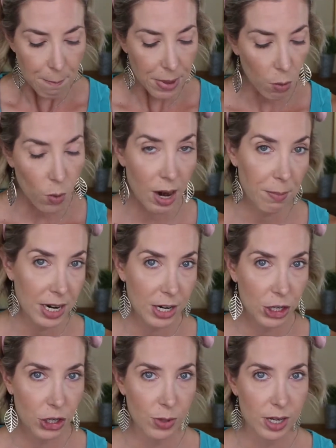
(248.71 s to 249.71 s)
But what I'm gonna
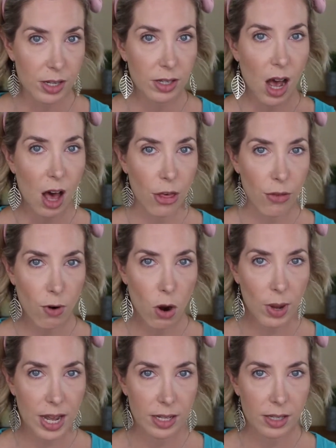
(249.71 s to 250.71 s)
do is I'll
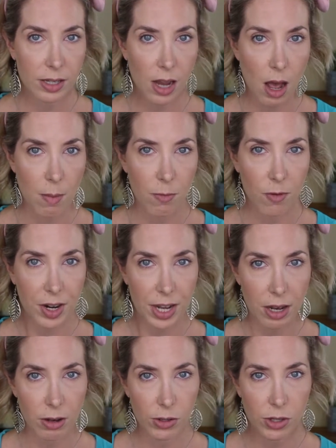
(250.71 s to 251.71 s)
throw in some
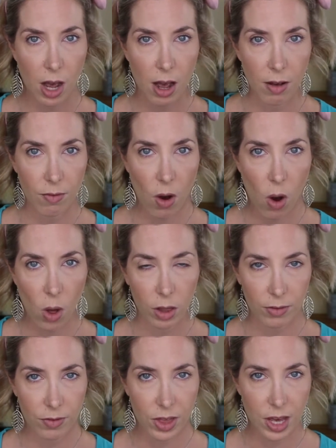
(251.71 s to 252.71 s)
videos of all
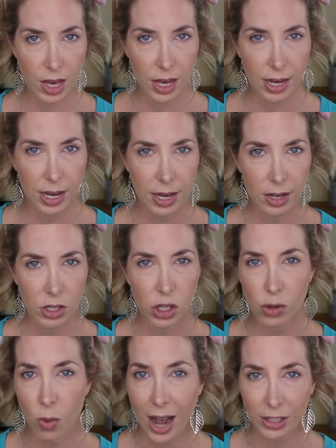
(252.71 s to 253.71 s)
of the
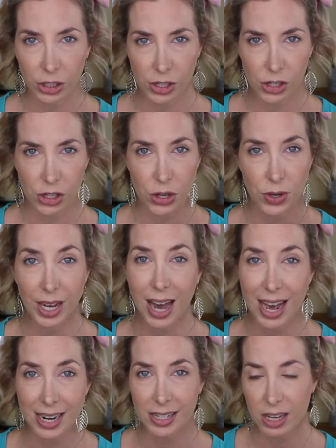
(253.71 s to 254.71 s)
swatches so you can
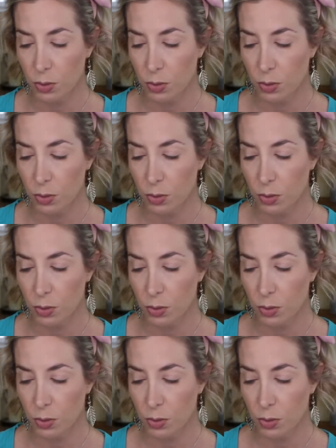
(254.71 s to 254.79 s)
kind of see